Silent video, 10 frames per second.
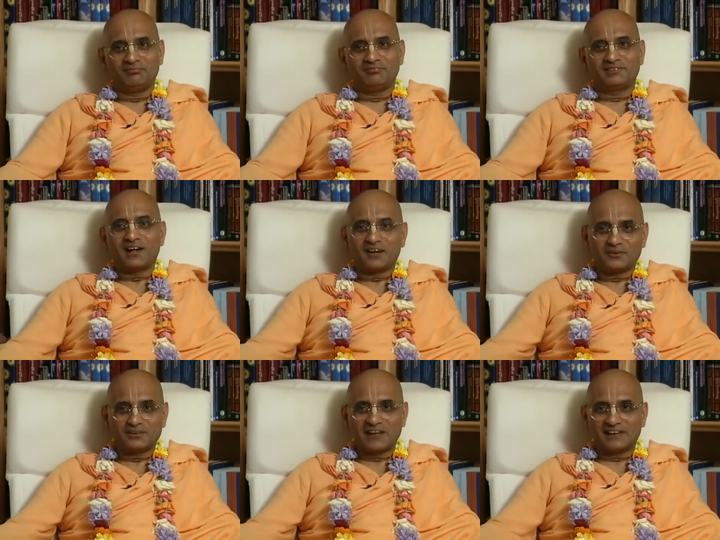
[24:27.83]
started
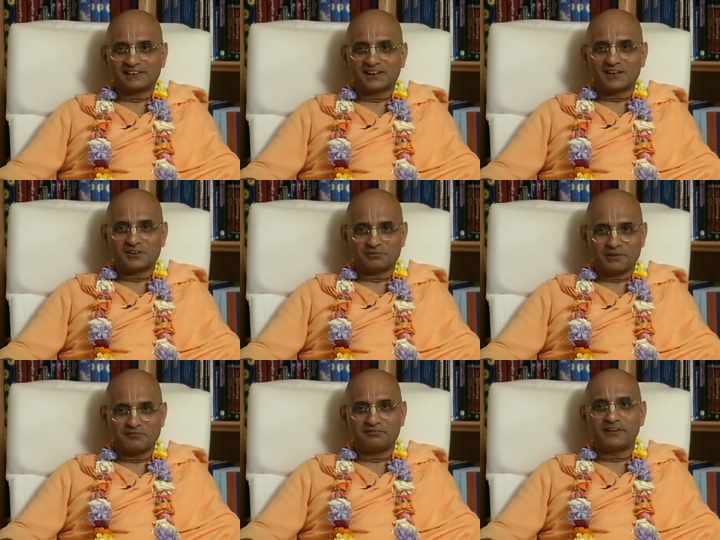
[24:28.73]
to chastise
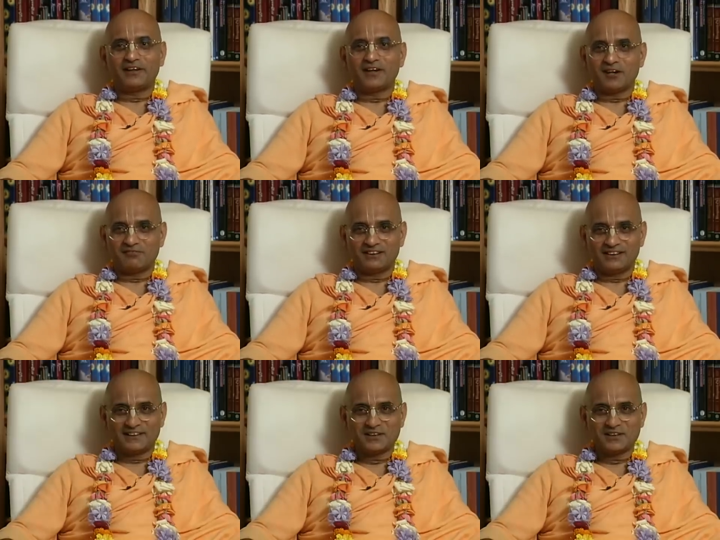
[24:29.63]
me very heavily.